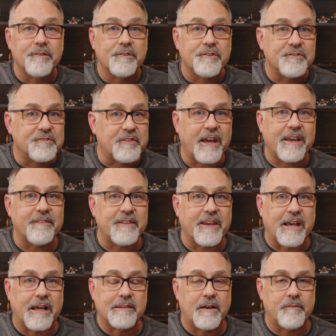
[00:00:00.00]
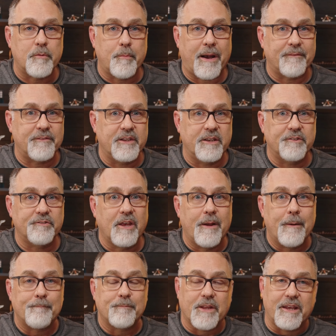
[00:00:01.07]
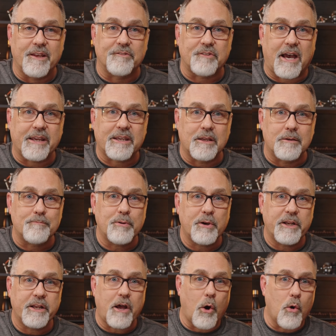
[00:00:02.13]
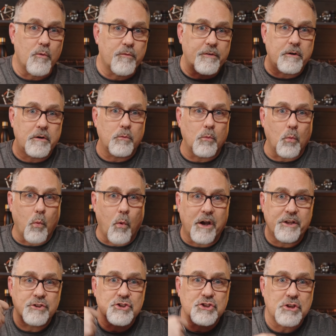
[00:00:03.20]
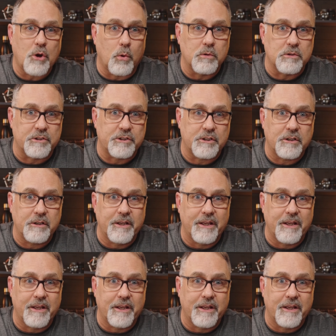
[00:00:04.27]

Second thing I love about this is I can put it over one shoulder